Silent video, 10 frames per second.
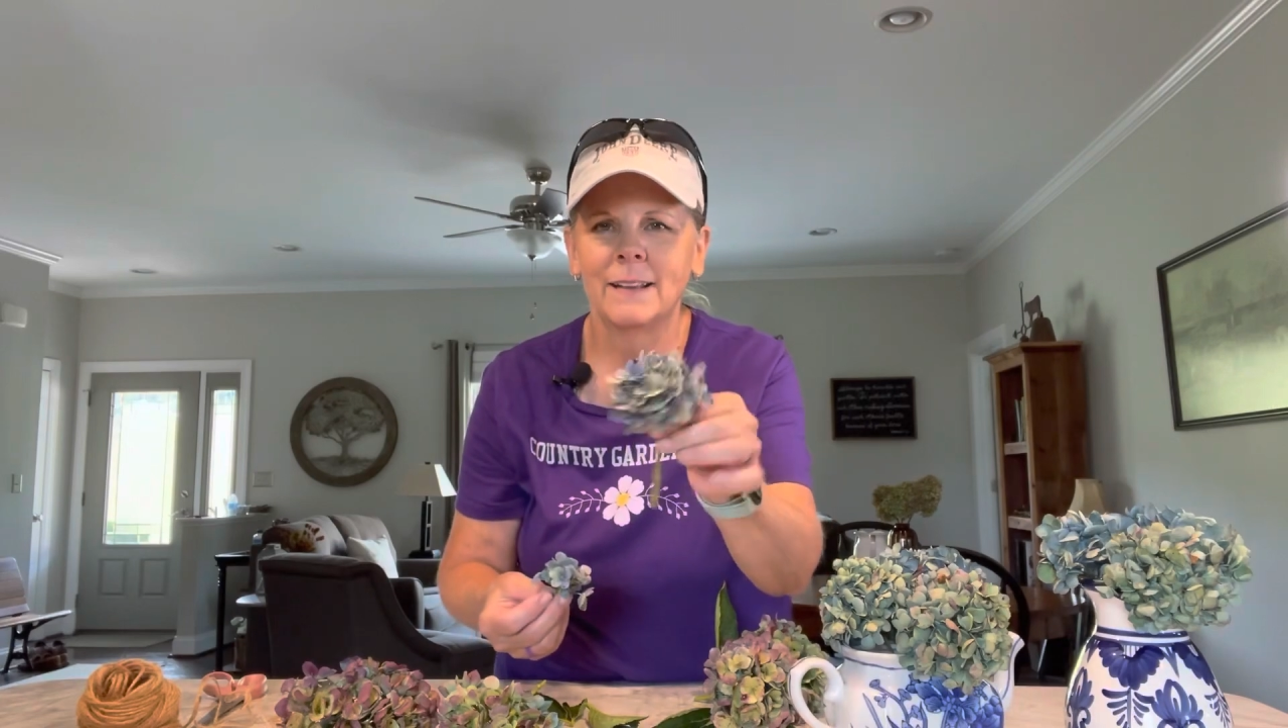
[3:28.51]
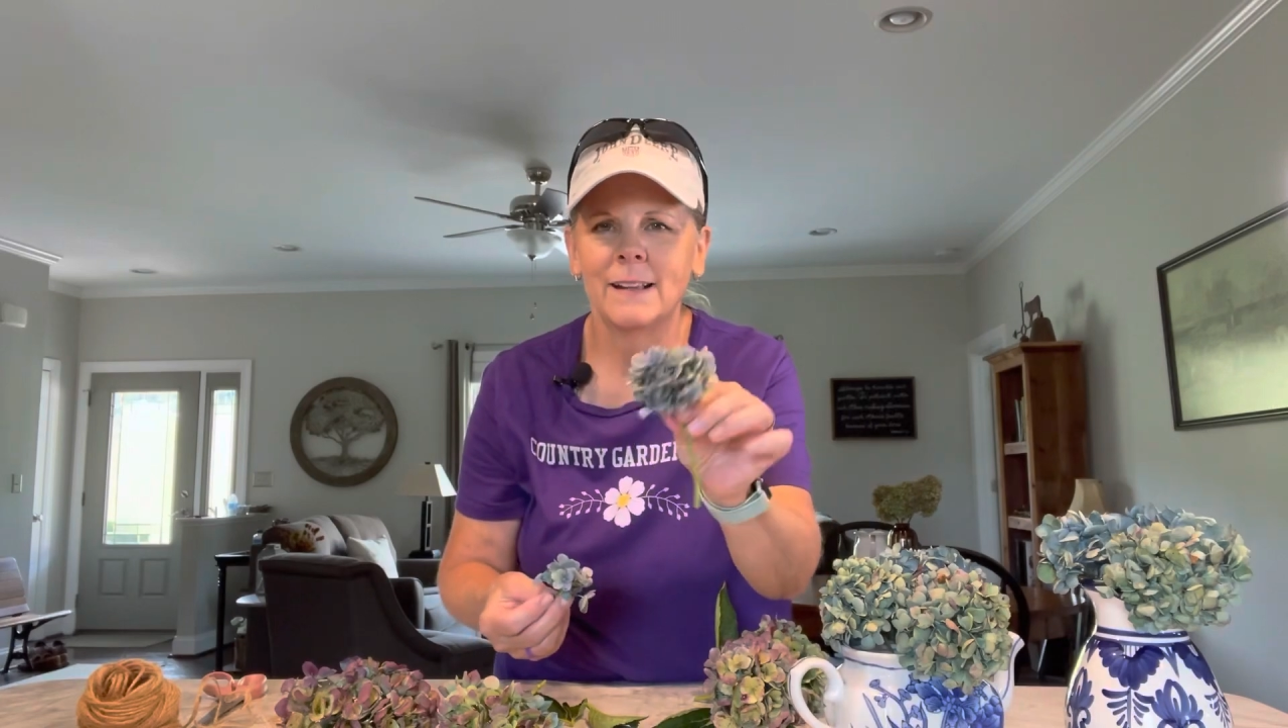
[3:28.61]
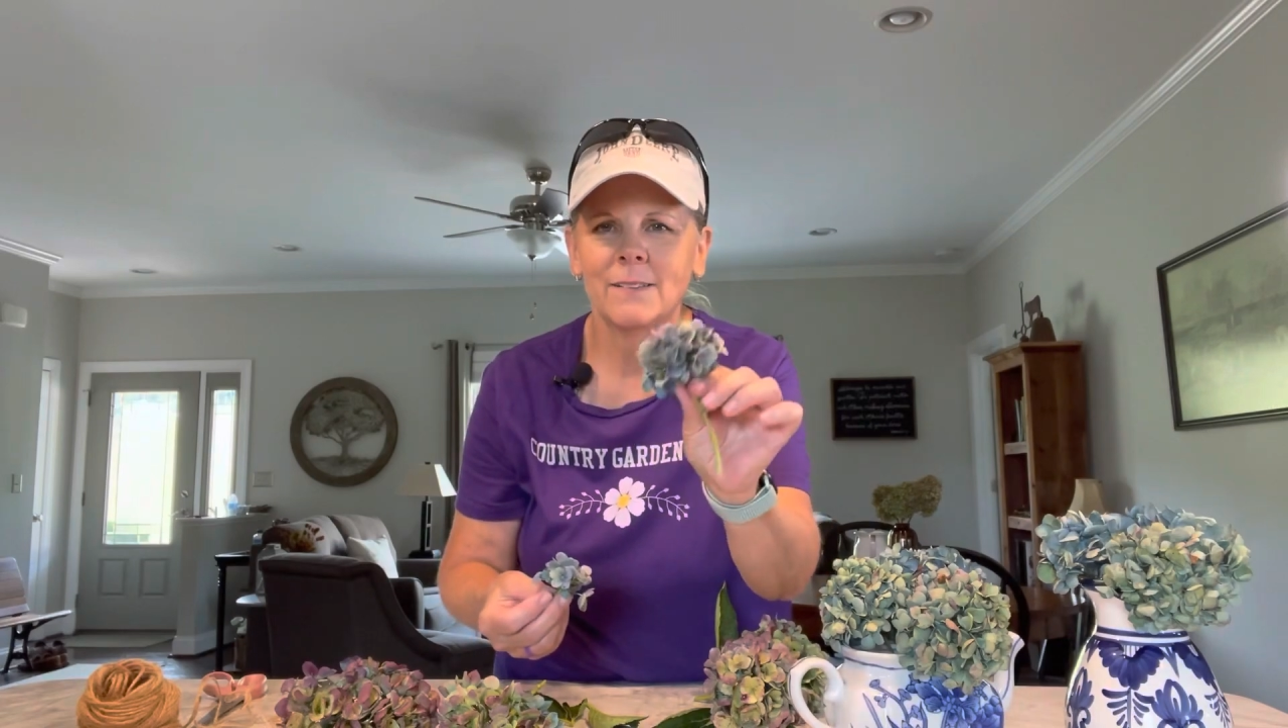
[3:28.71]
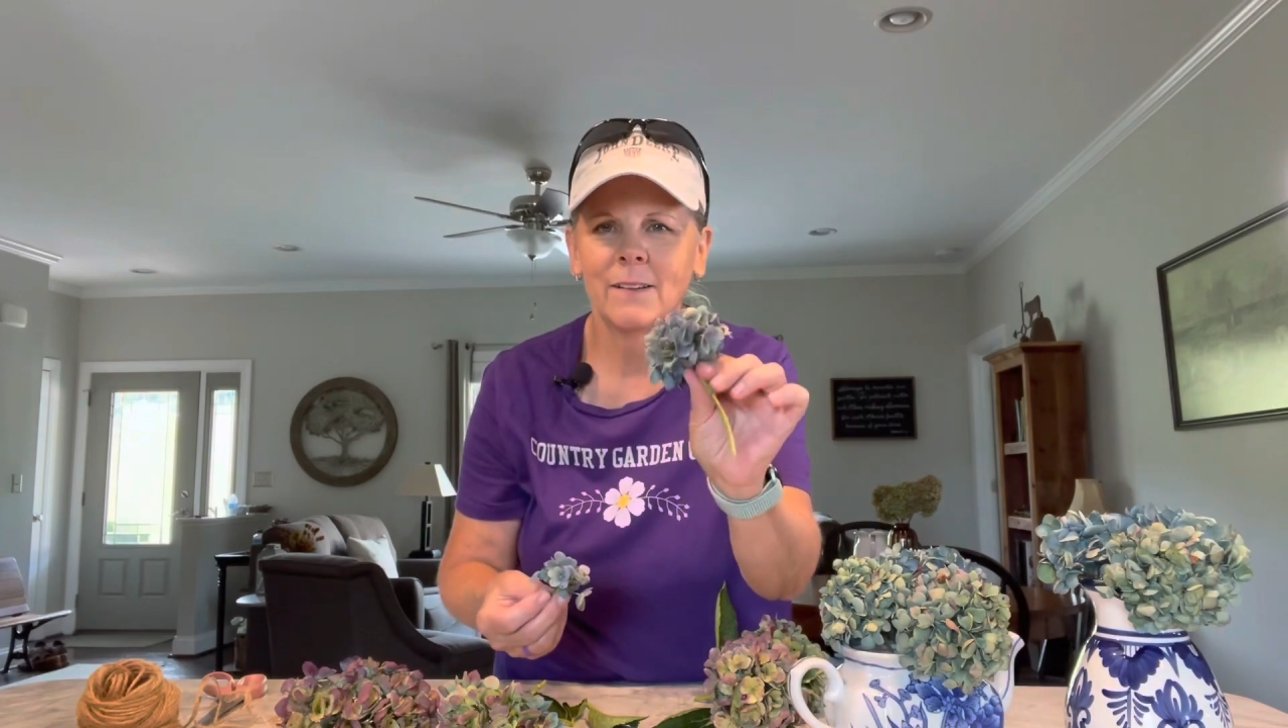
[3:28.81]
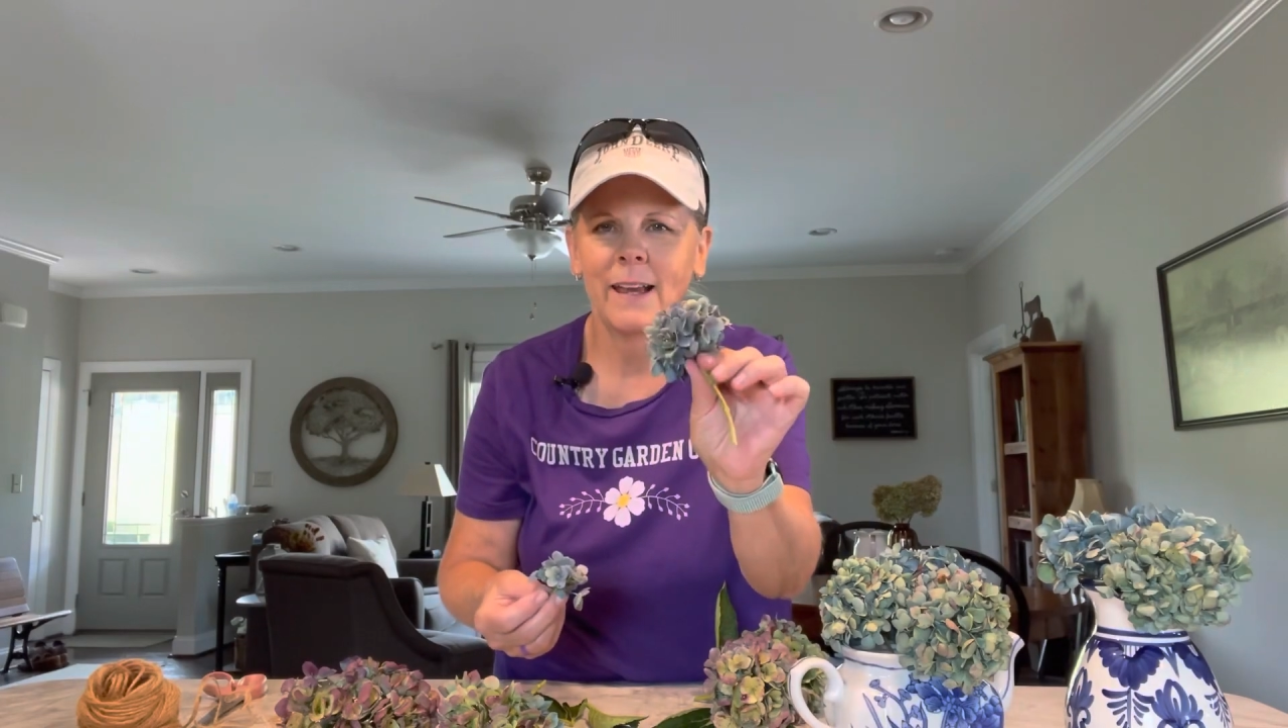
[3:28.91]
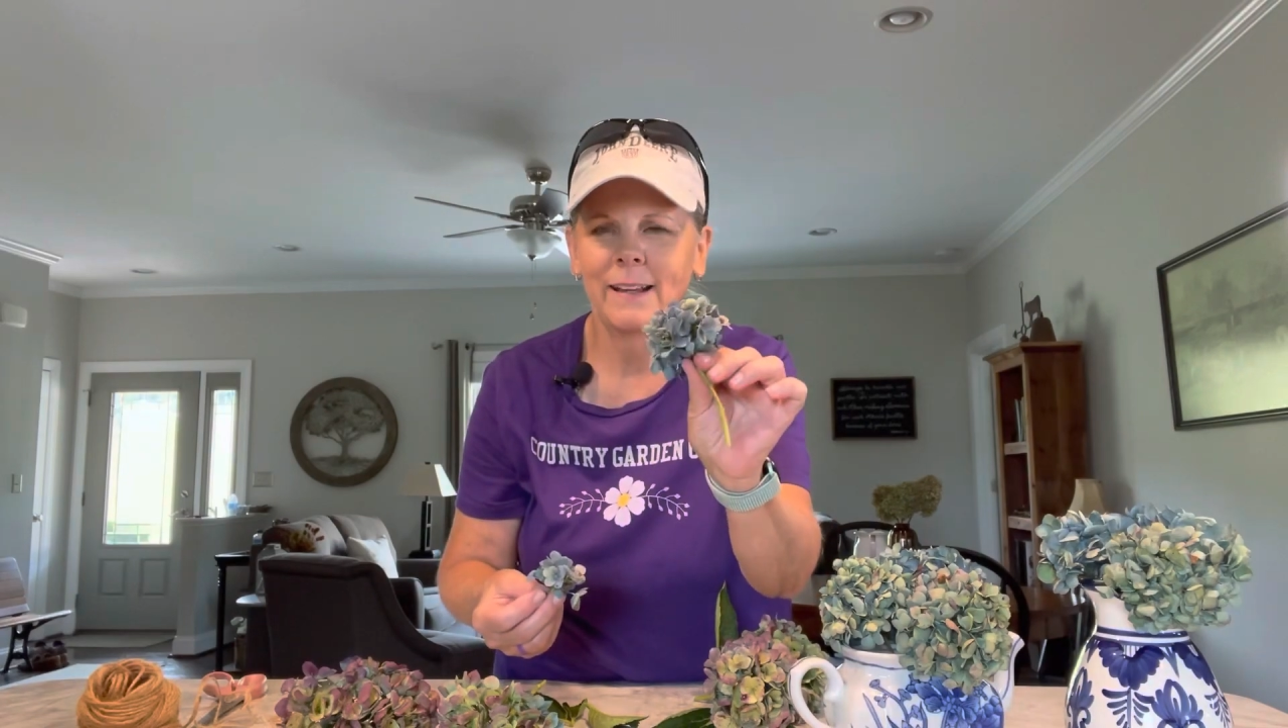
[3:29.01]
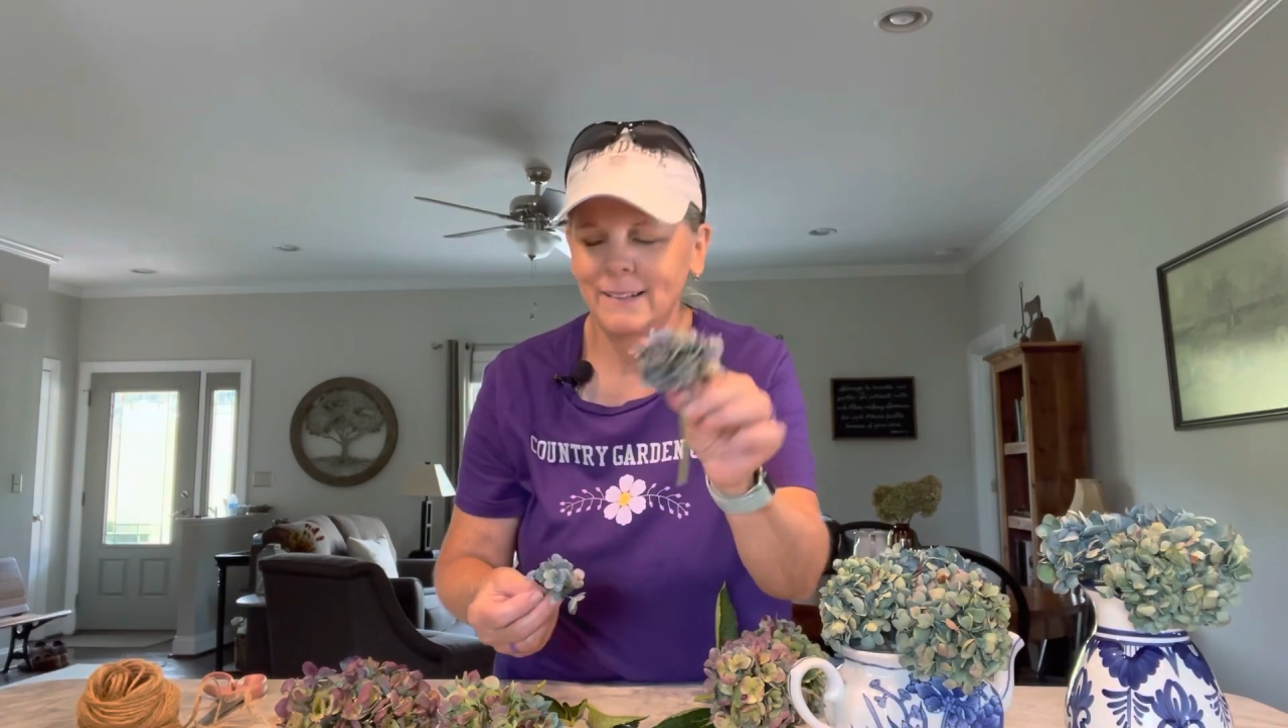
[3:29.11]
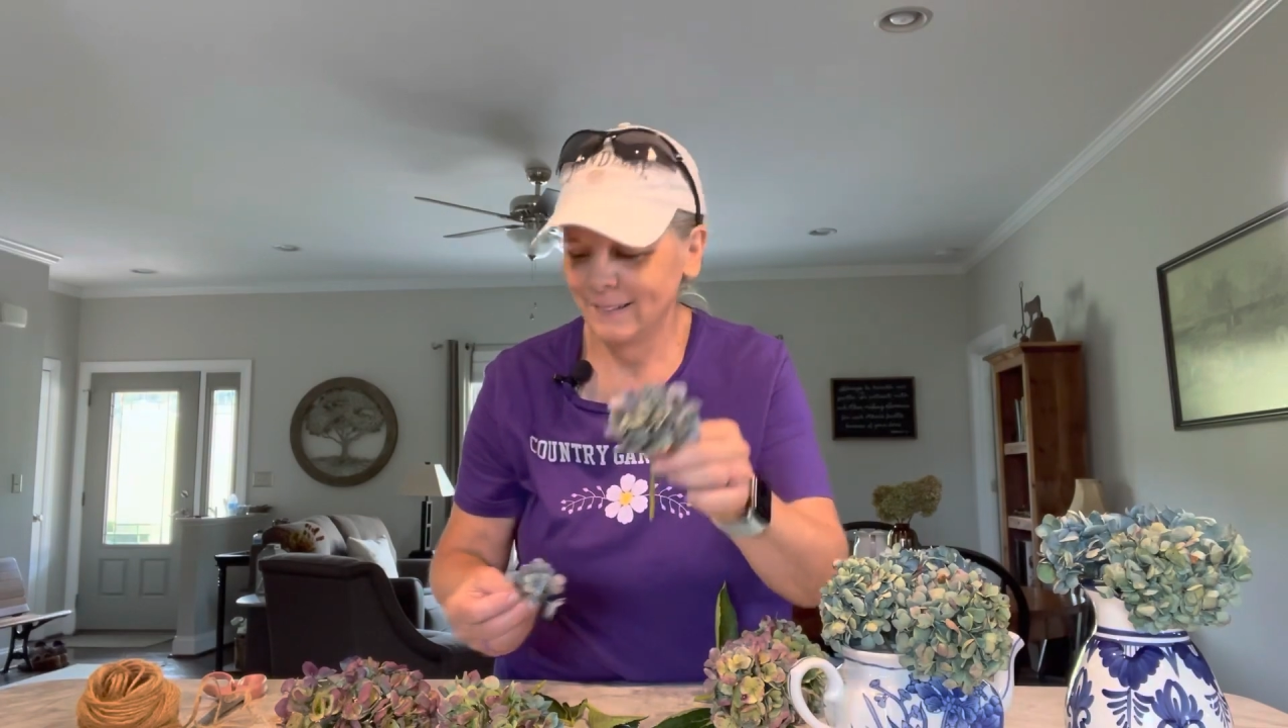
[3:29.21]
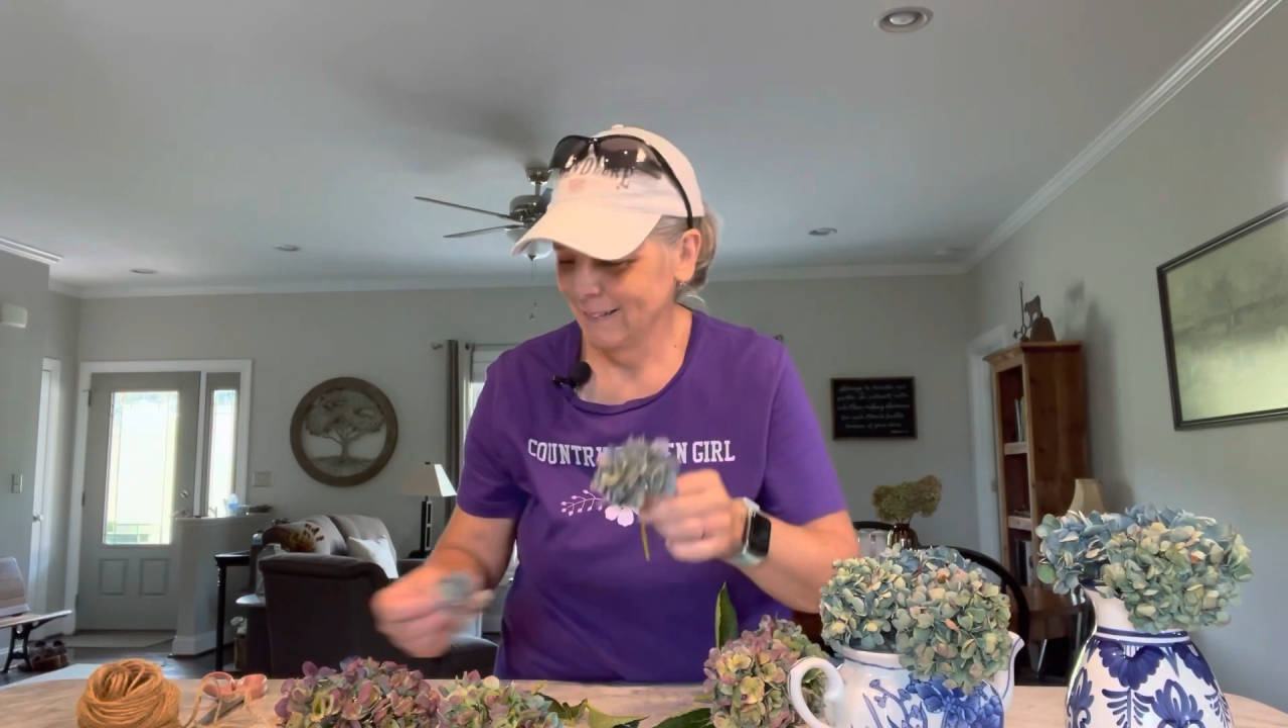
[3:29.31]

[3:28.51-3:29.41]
That's okay.